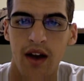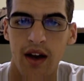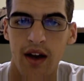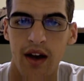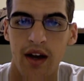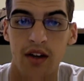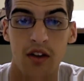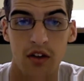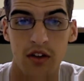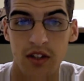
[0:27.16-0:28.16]
And
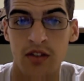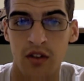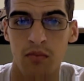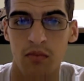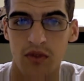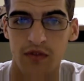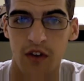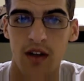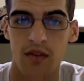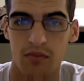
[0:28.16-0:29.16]
there is some
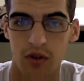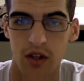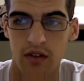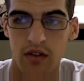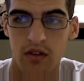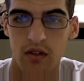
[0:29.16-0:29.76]
fine print